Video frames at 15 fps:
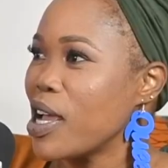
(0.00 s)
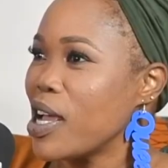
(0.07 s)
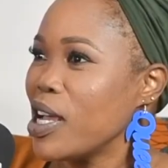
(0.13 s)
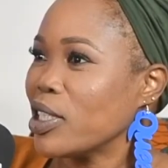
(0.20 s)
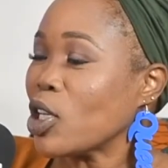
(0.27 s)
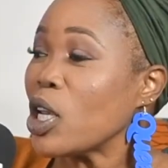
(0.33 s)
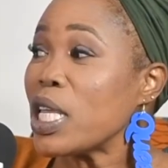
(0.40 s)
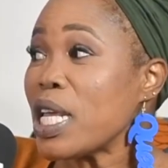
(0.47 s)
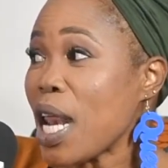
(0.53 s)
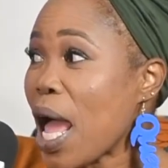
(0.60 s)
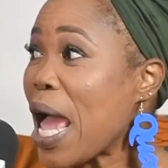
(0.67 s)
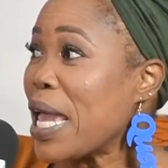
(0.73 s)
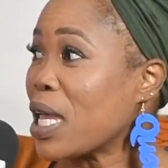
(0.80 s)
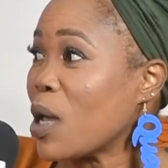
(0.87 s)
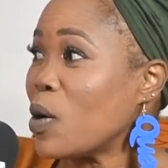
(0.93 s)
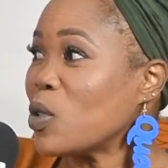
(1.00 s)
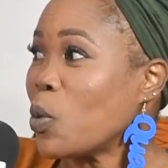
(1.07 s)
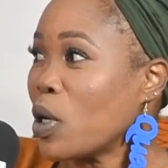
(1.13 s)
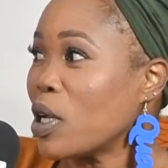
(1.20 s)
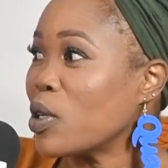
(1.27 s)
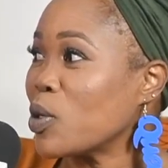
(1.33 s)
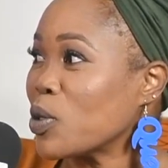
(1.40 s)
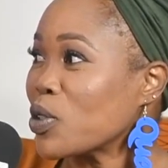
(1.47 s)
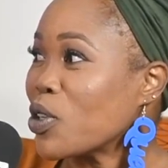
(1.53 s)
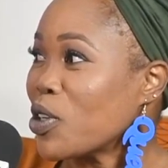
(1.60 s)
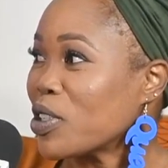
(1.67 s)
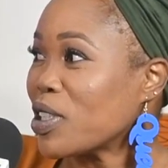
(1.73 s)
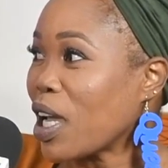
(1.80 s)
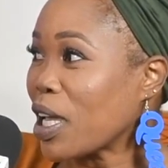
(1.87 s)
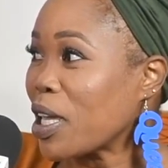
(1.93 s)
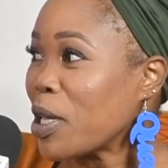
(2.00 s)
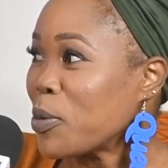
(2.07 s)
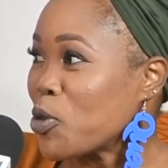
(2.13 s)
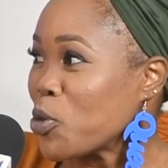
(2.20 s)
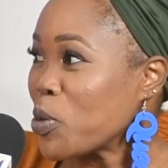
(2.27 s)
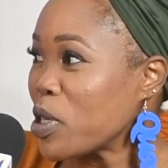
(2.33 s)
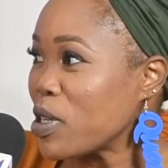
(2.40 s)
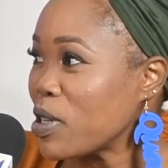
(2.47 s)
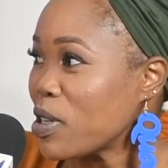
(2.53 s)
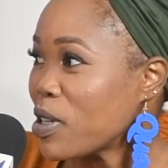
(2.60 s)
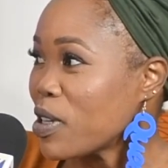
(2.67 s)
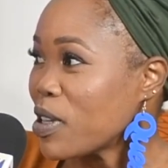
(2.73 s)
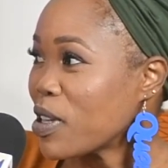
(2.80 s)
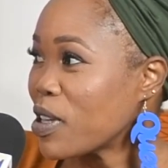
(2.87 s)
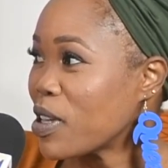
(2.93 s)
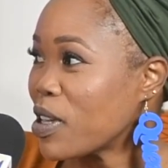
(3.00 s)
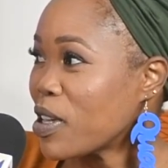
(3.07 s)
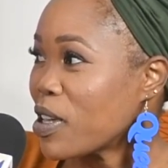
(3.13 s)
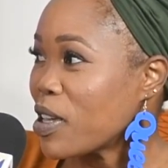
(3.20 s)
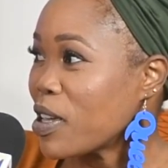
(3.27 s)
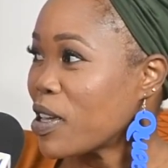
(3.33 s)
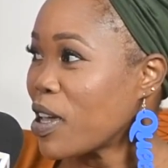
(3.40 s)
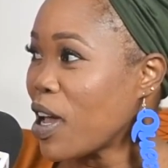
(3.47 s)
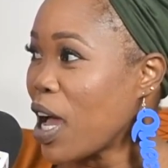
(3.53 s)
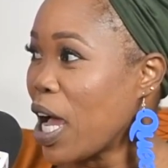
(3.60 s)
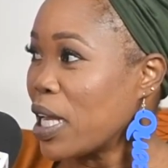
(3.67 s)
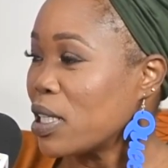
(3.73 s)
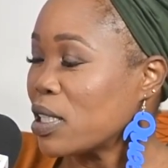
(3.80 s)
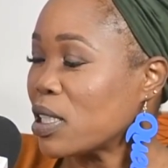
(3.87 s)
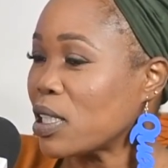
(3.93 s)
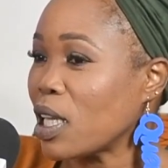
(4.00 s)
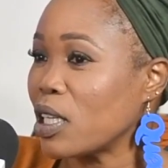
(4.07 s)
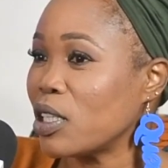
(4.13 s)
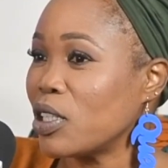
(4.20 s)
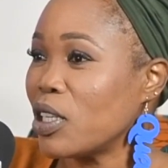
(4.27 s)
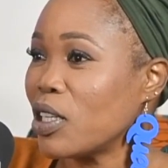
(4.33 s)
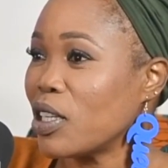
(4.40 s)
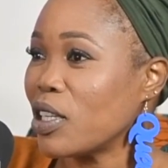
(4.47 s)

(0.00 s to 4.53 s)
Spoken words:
So Lila Iké was one of those girls that came to me and said